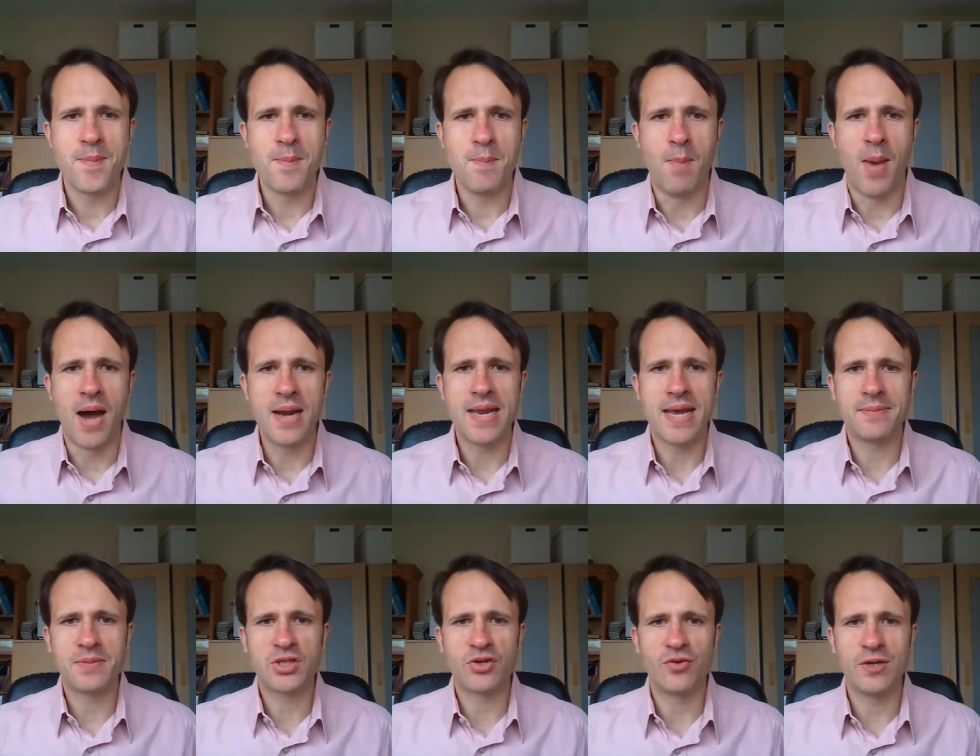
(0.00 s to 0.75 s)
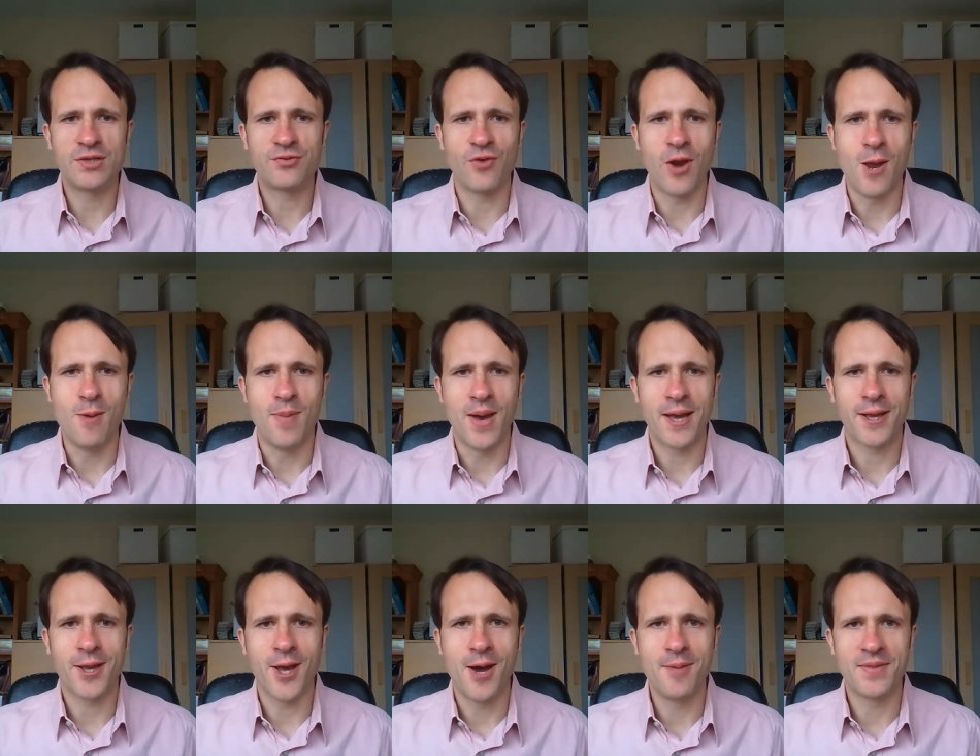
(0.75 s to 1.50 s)
my name's Chris
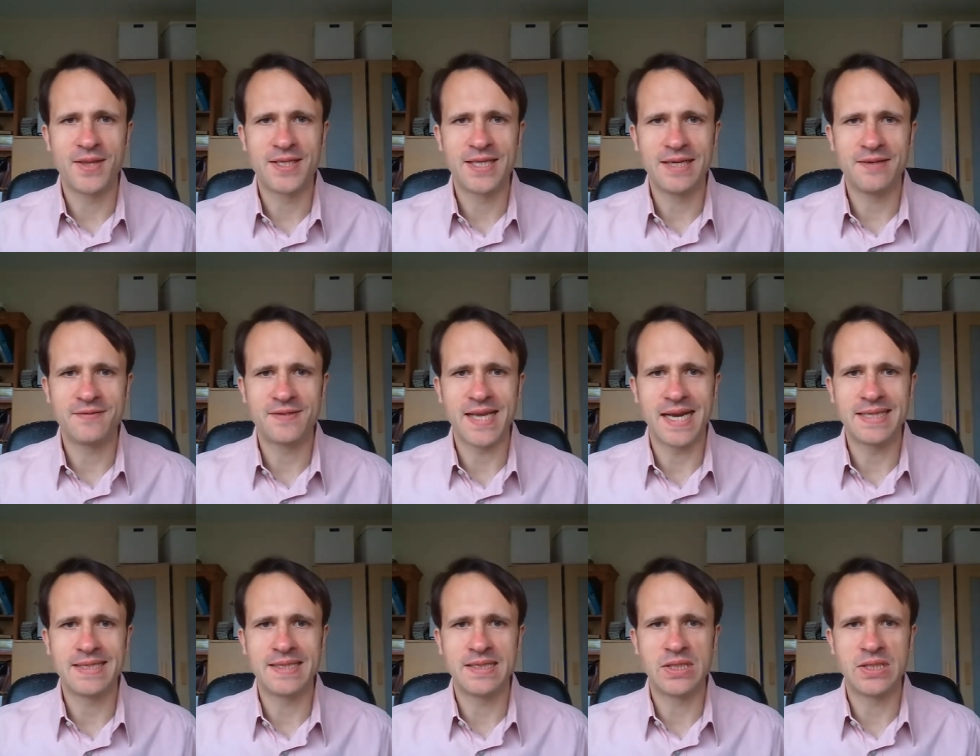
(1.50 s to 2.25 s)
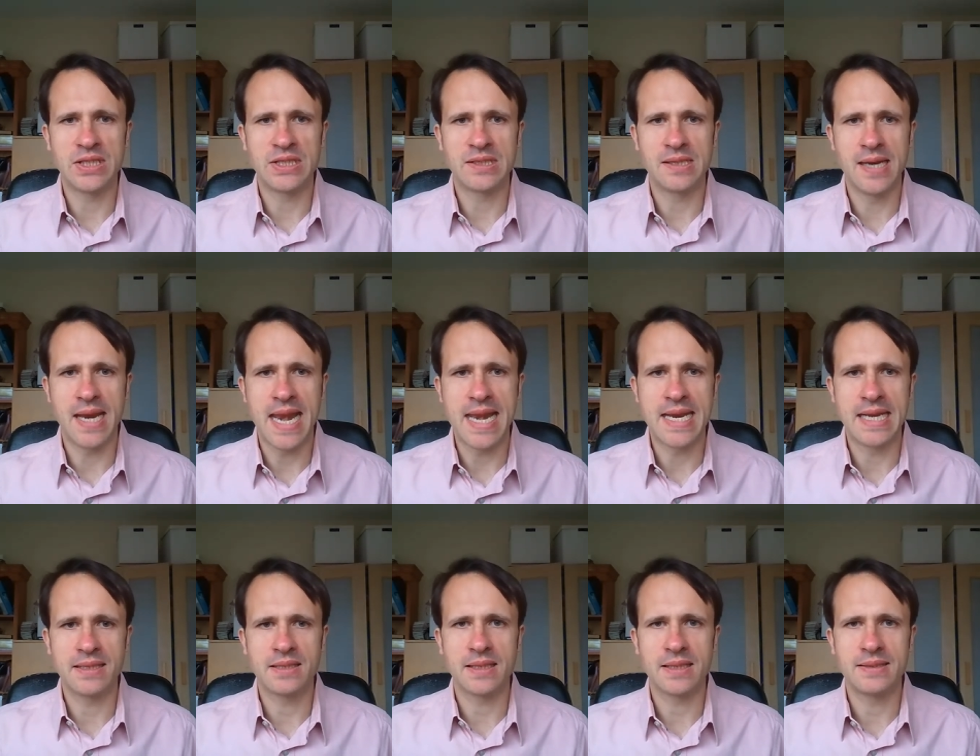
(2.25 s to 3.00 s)
Roebuck. I'm the Chief Statistician at
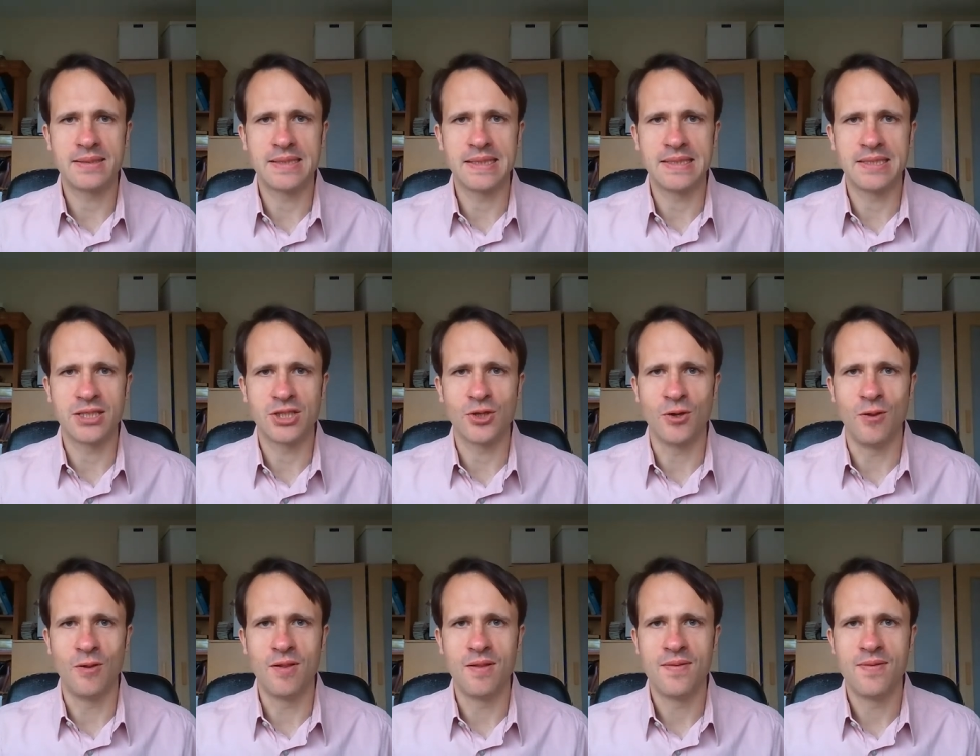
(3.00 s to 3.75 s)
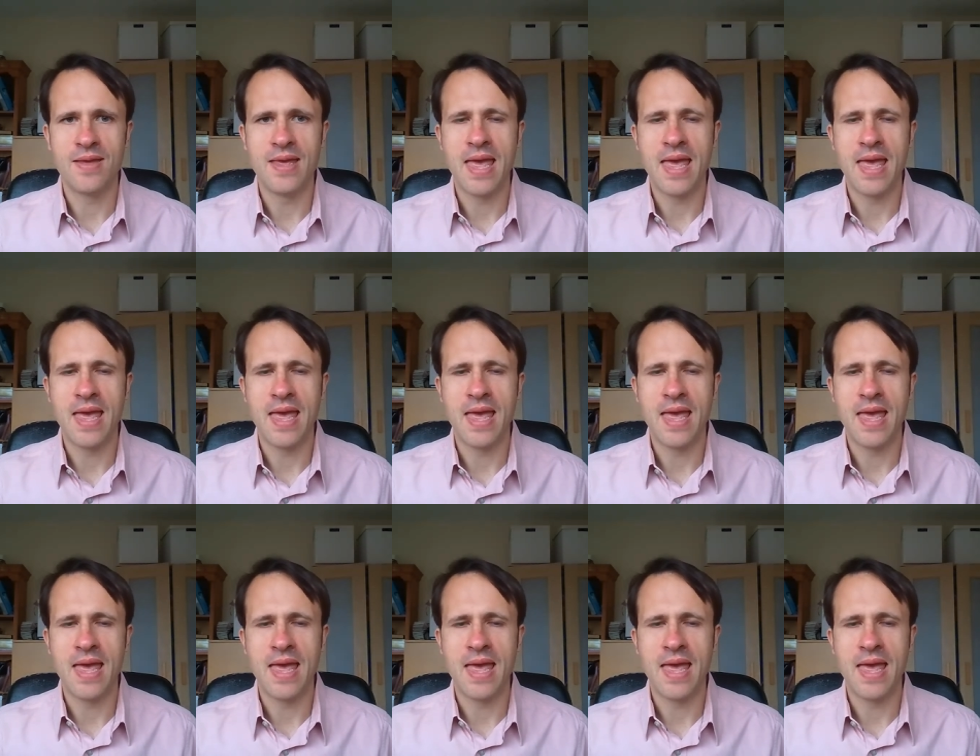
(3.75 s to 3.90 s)
NHS Digital,